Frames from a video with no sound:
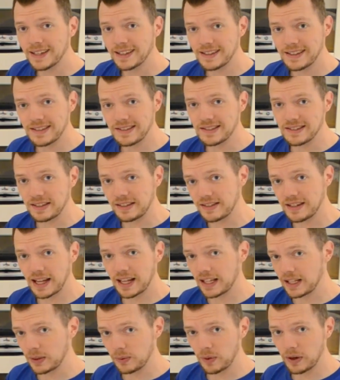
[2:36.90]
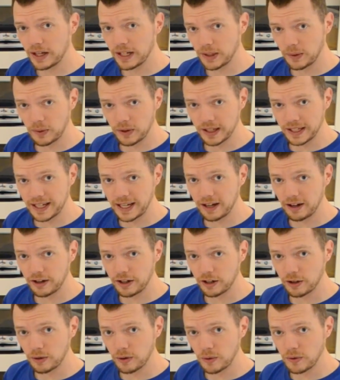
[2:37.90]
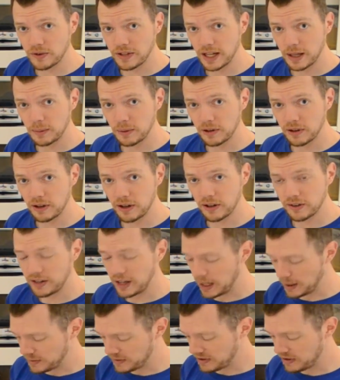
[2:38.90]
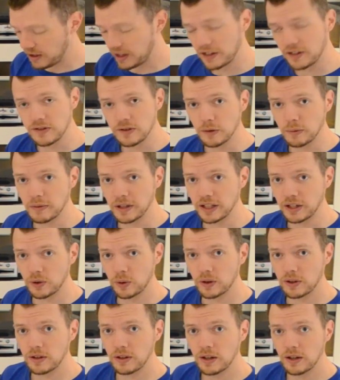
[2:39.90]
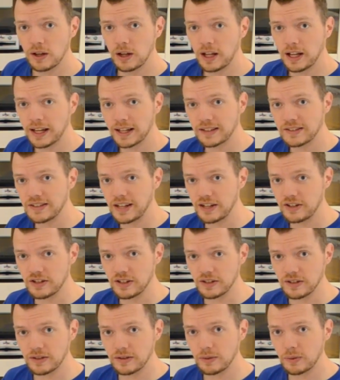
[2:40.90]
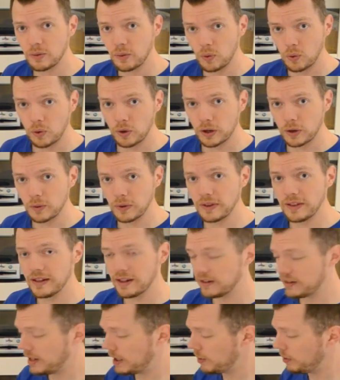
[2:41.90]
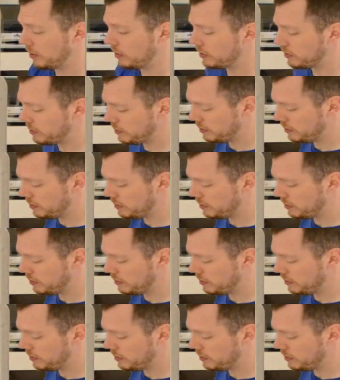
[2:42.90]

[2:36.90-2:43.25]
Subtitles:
This is exactly why you want to carry your own table at all times and not assume that your extensions will work with their tables.